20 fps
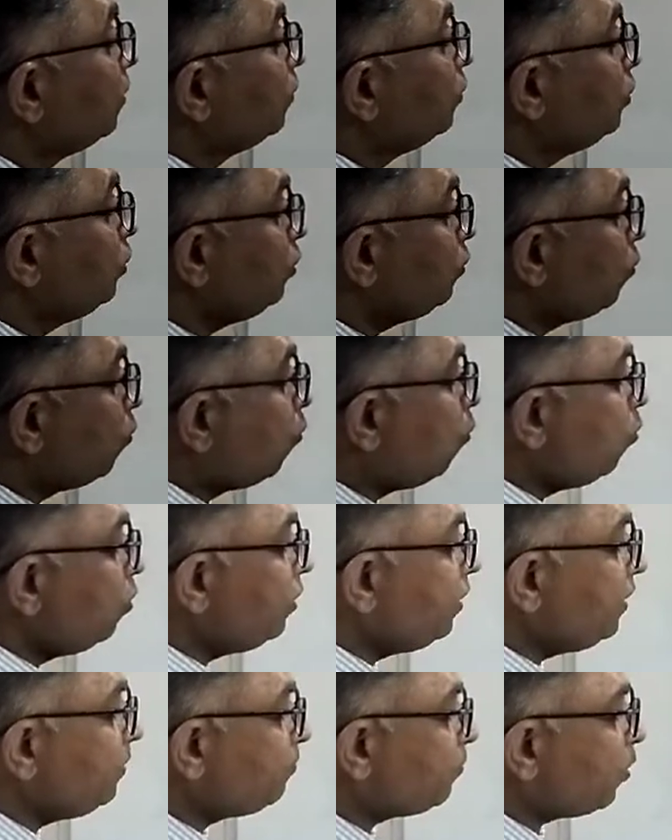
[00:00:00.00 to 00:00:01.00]
The
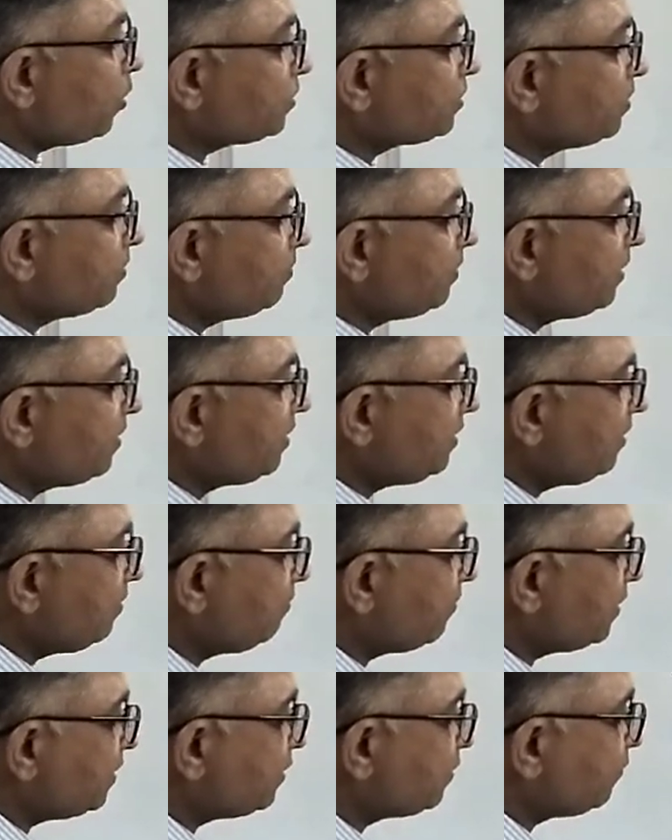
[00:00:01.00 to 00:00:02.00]
only possibility
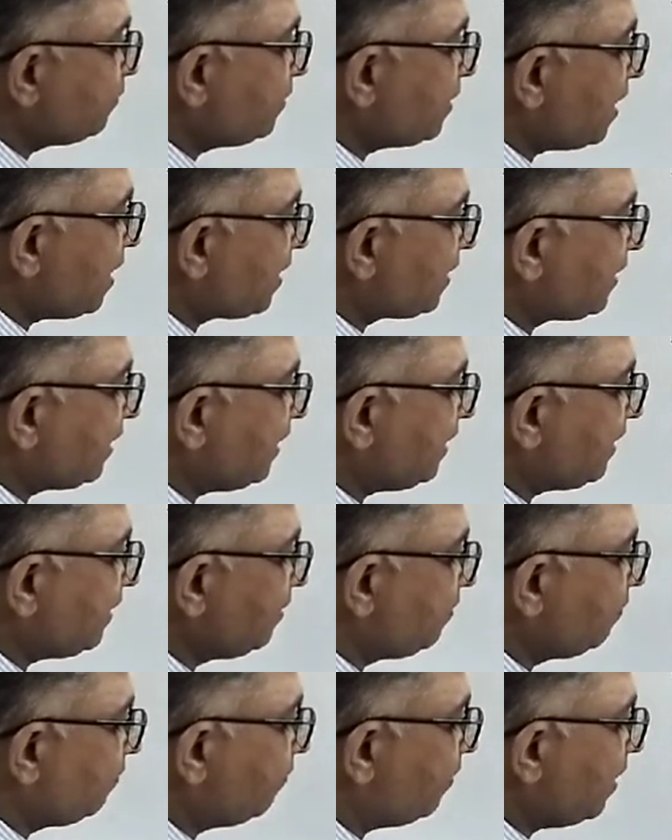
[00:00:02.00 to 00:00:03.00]
once we are
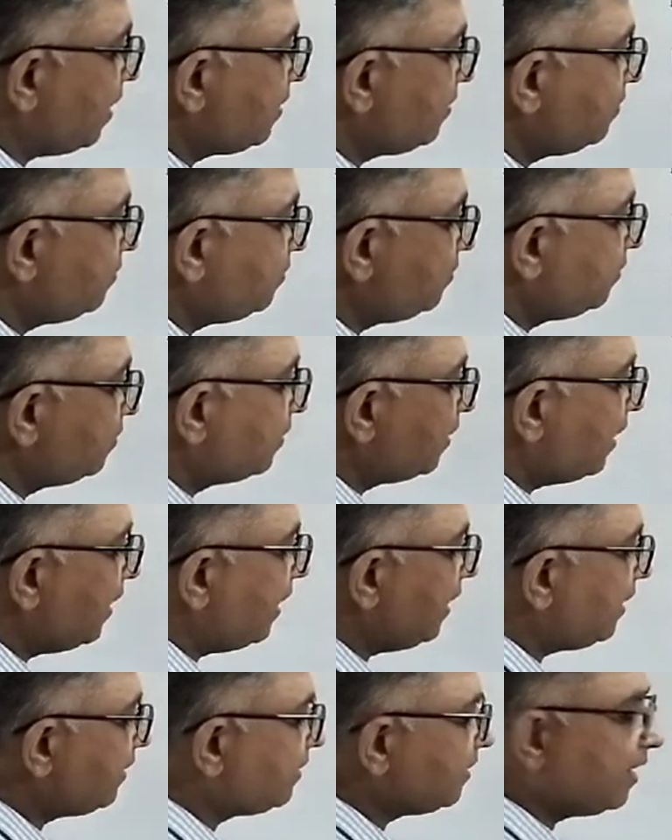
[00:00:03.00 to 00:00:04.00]
getting 1
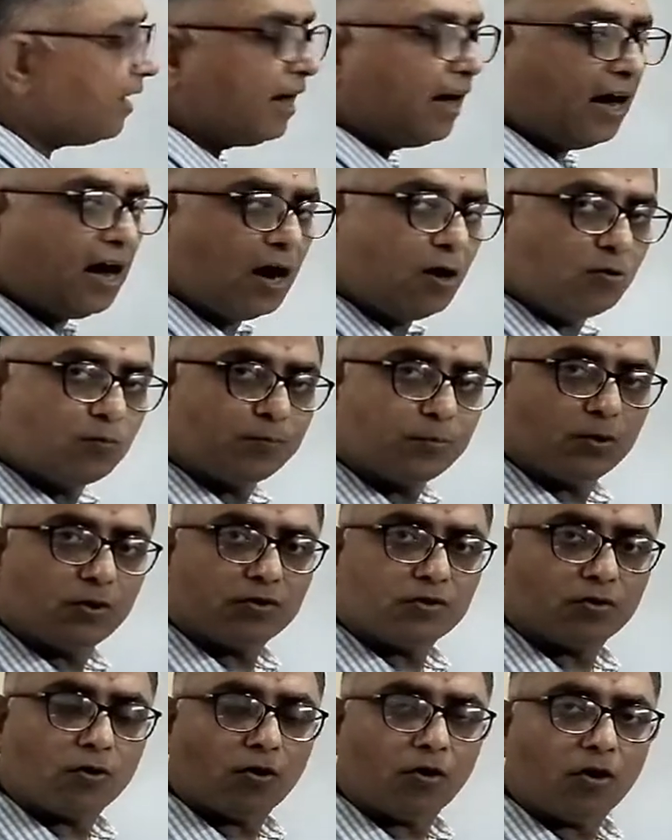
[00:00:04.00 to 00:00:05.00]
at
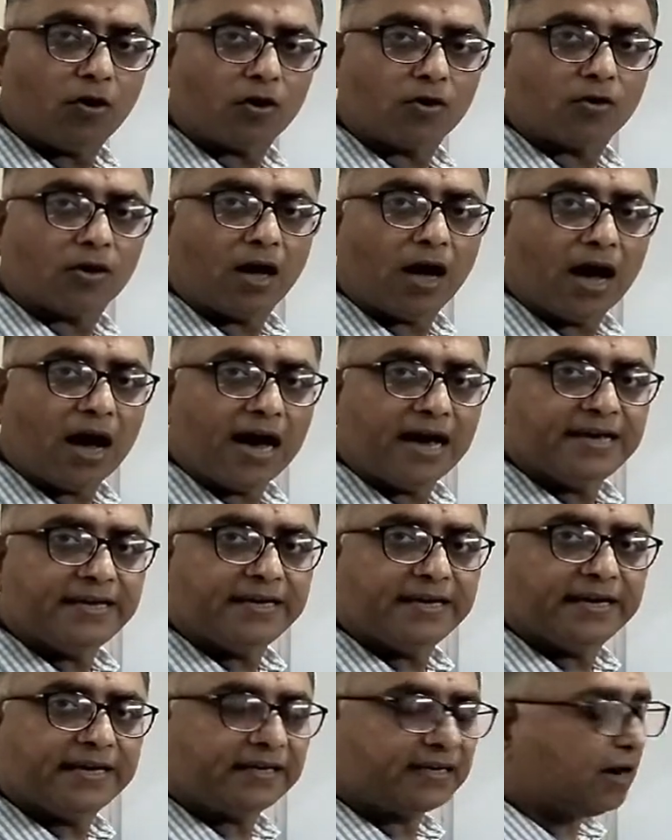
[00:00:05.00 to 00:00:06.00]
output or high
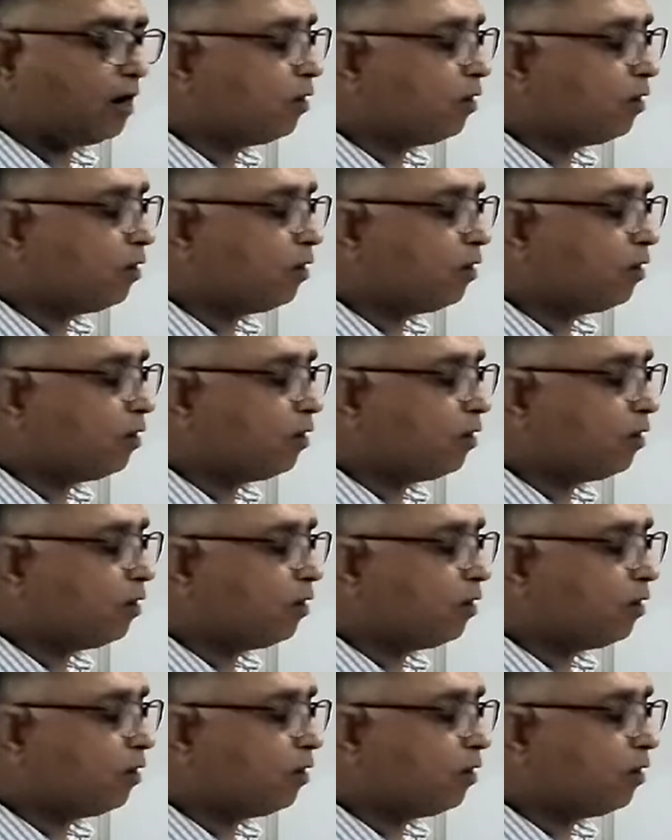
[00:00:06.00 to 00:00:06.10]
at